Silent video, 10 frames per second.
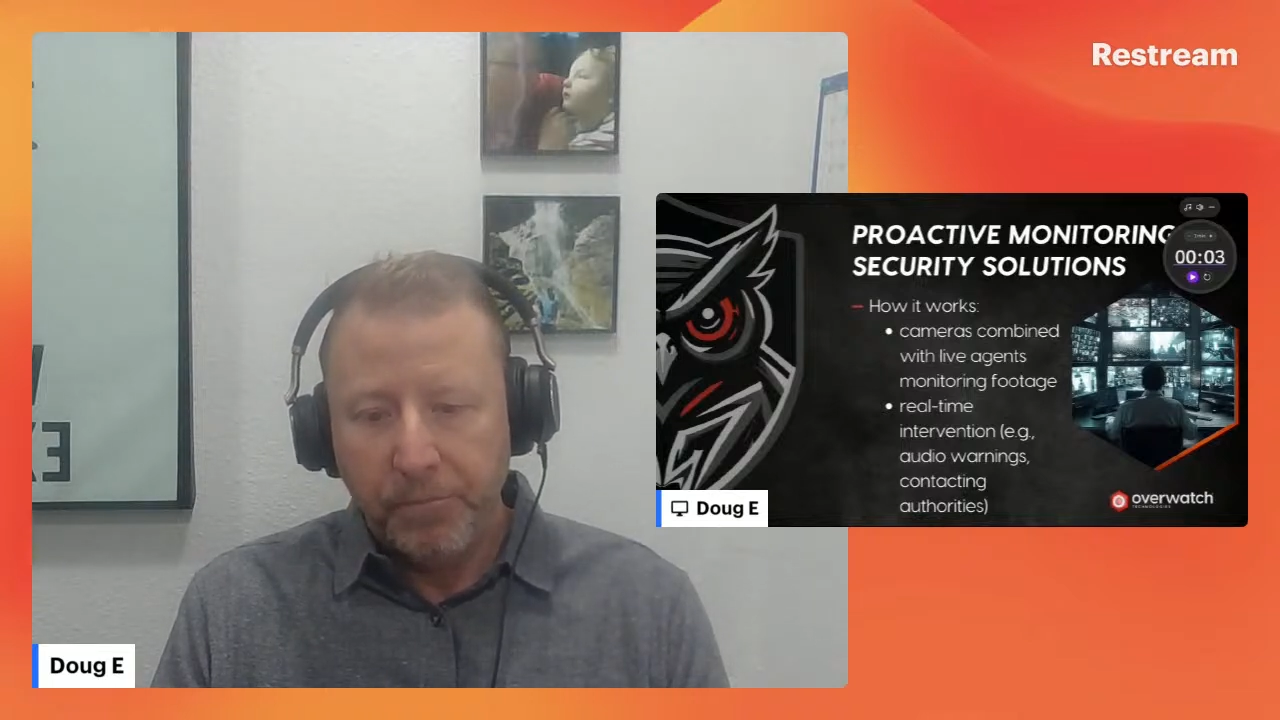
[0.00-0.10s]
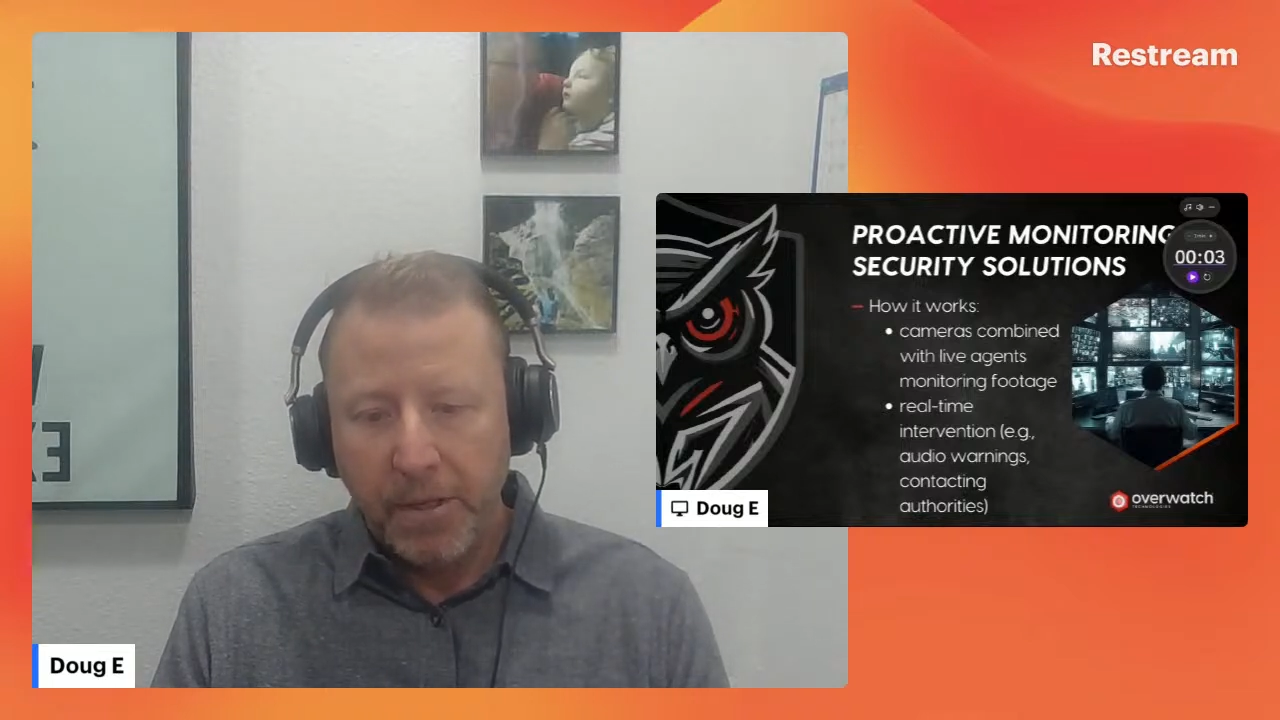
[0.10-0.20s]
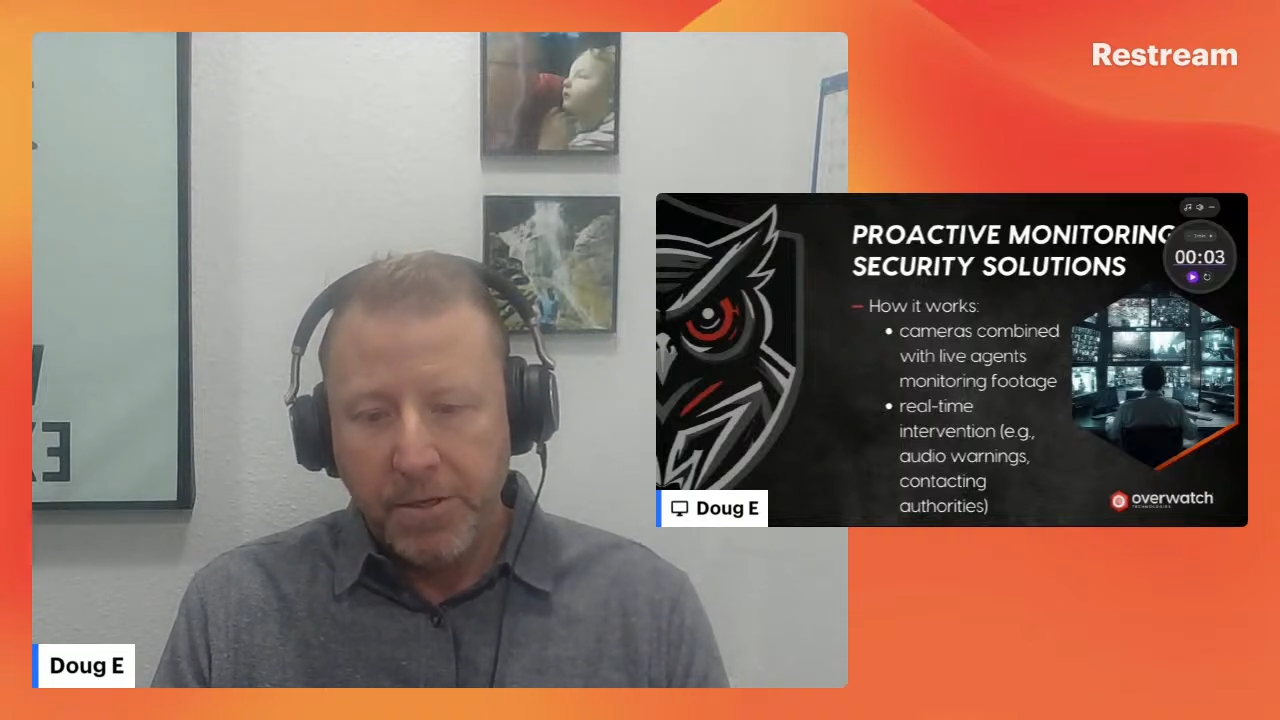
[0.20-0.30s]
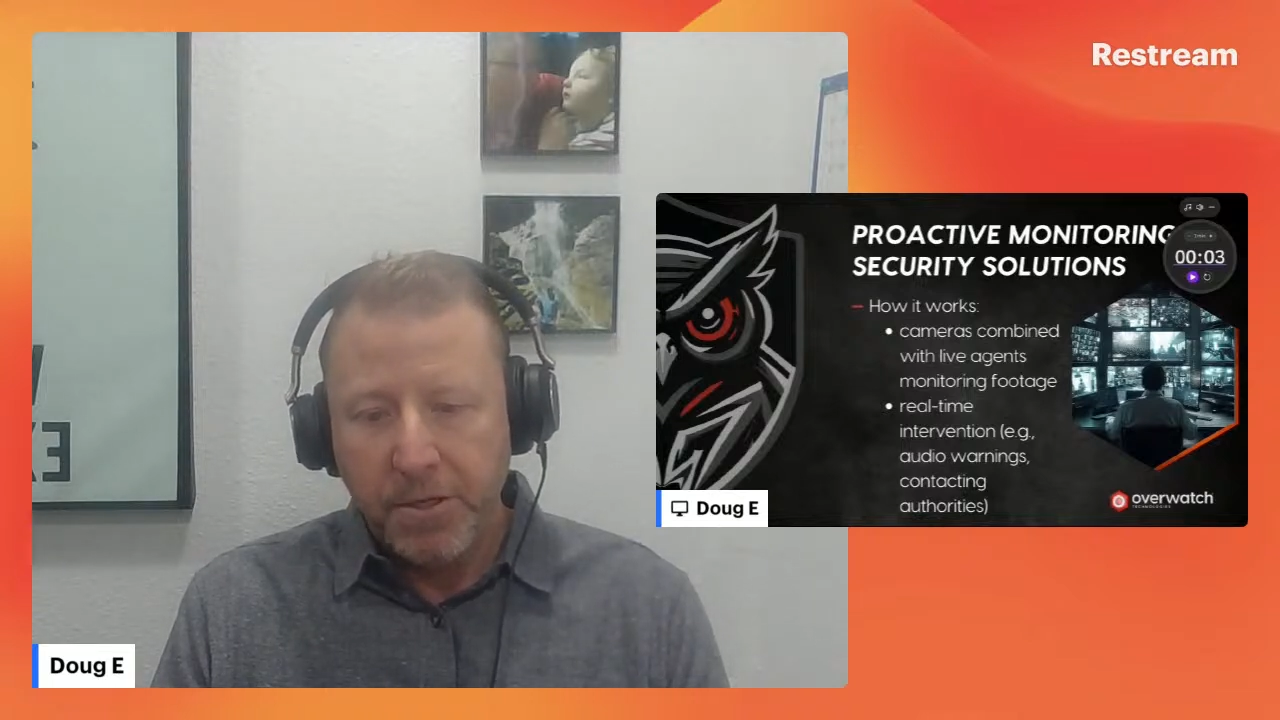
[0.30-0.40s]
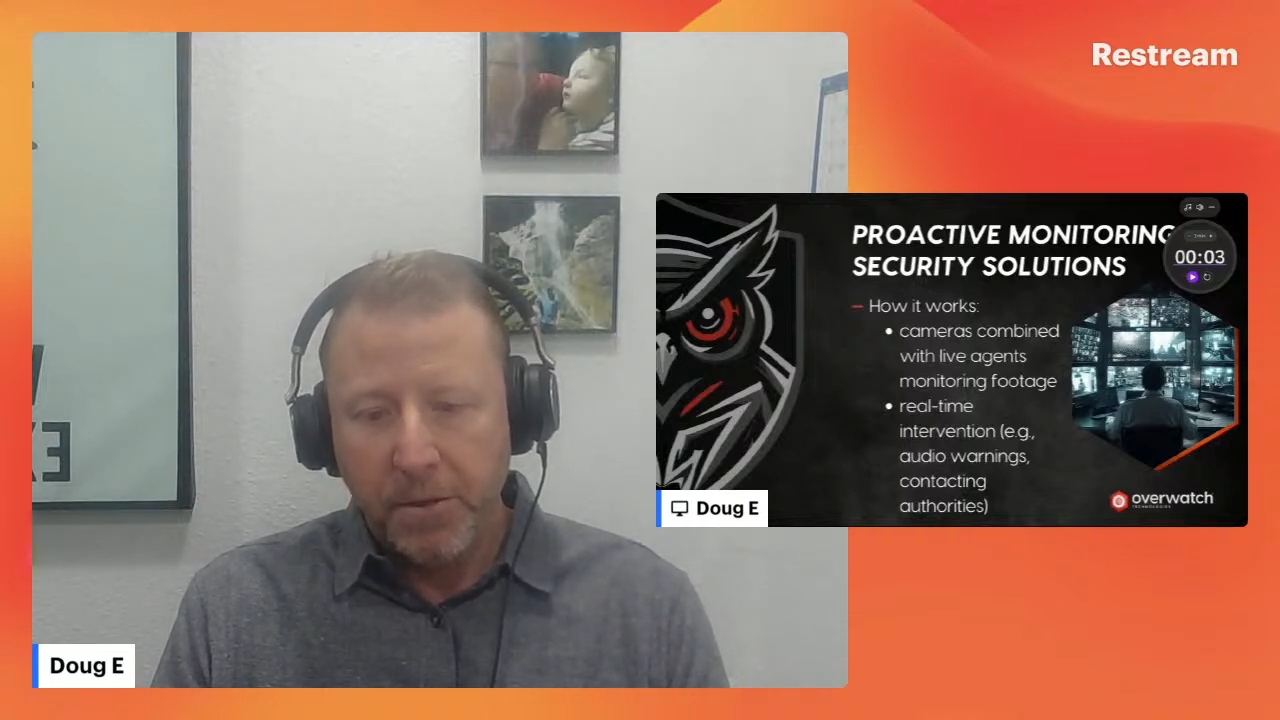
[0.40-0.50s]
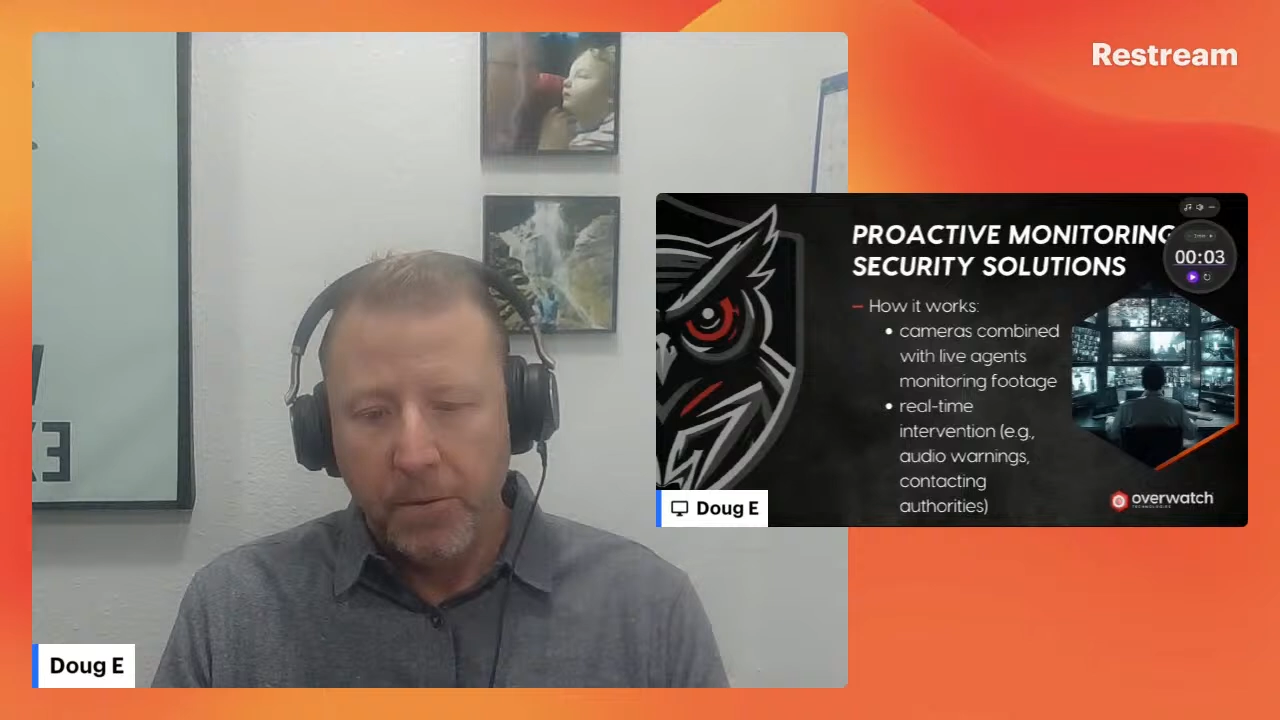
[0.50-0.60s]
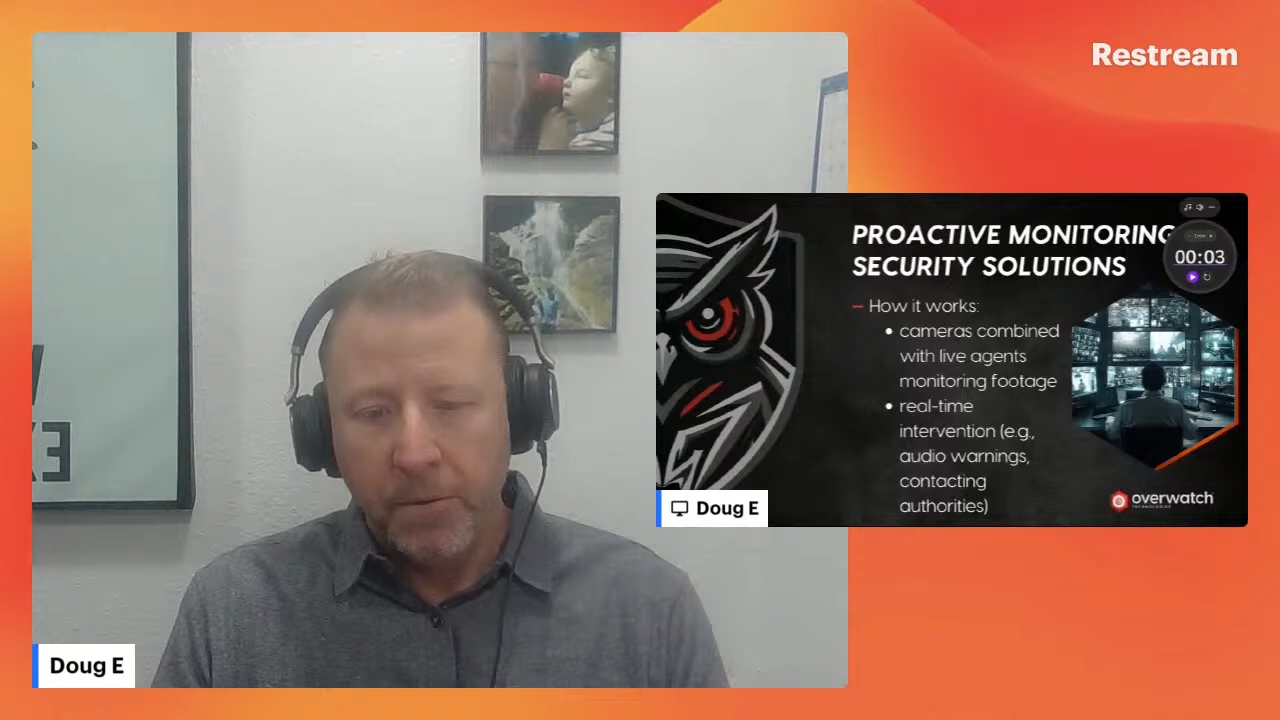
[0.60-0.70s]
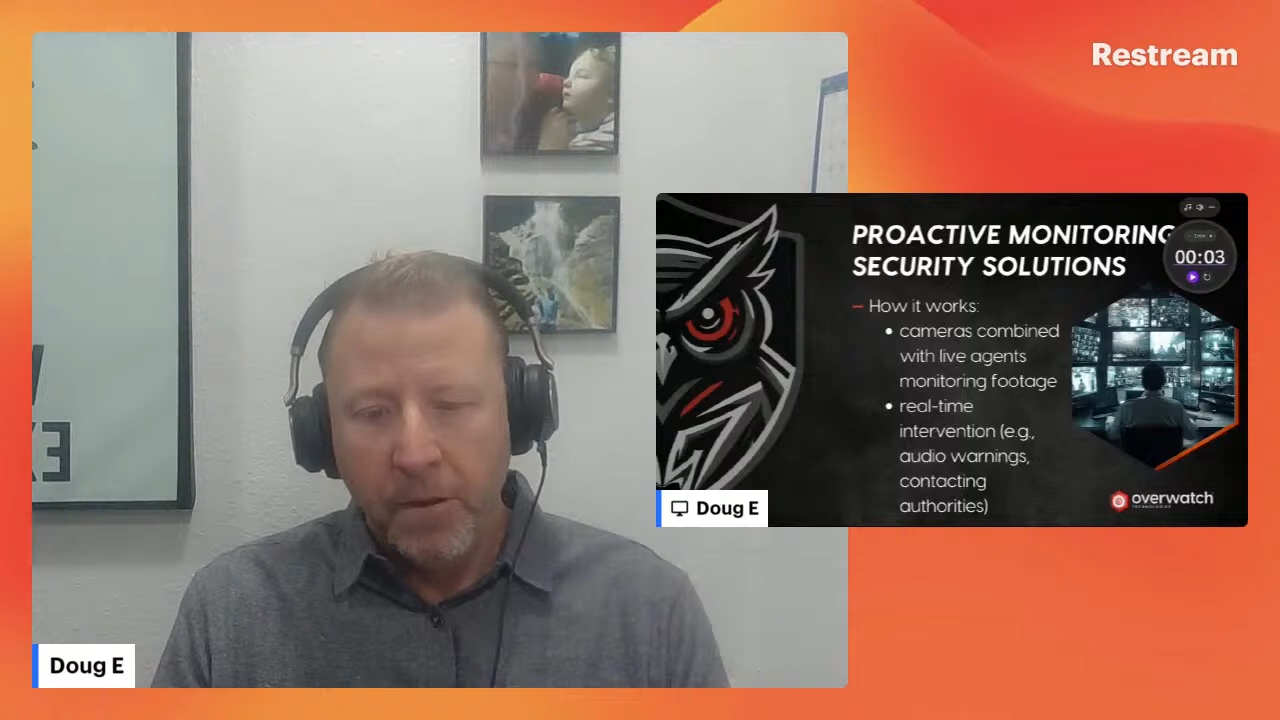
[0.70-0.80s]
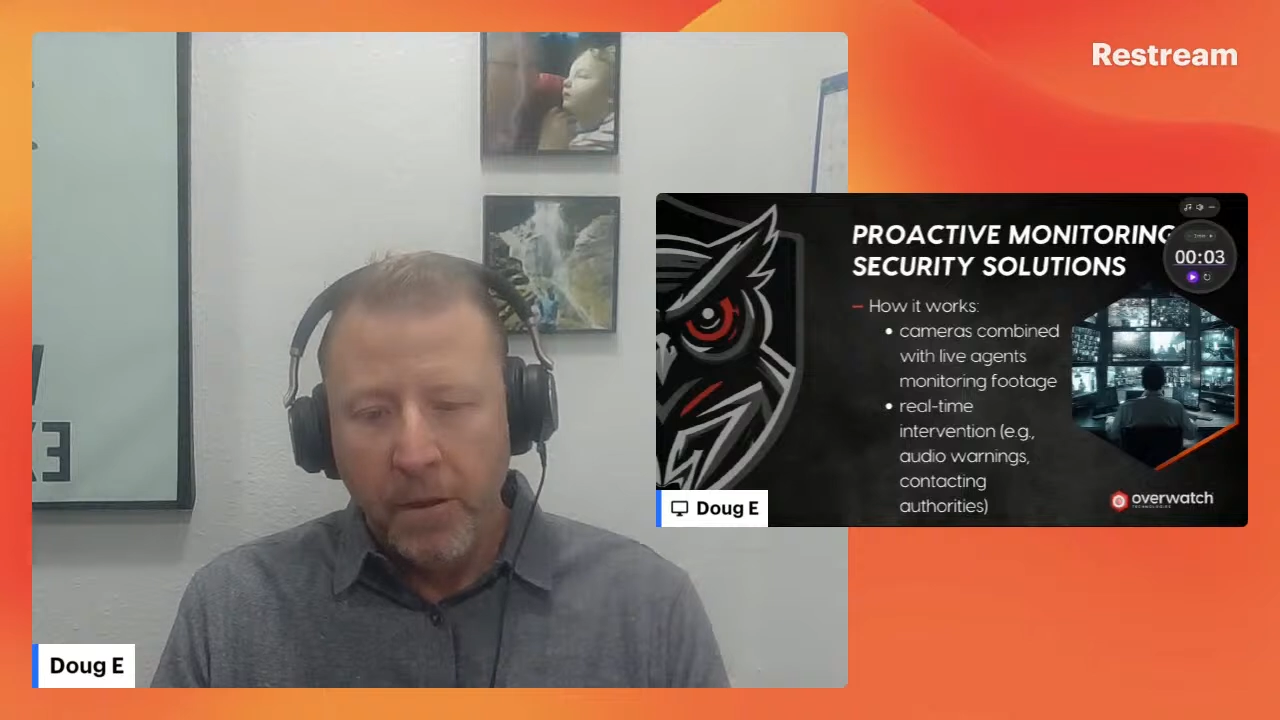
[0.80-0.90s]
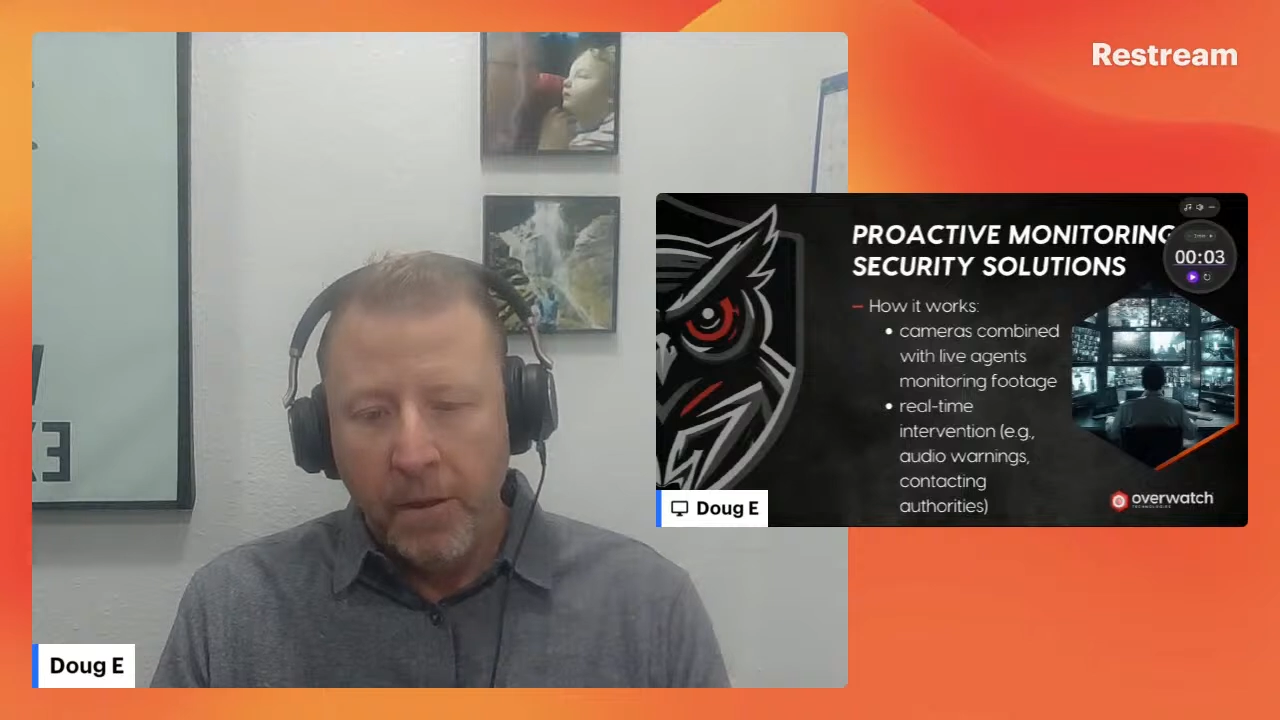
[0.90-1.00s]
So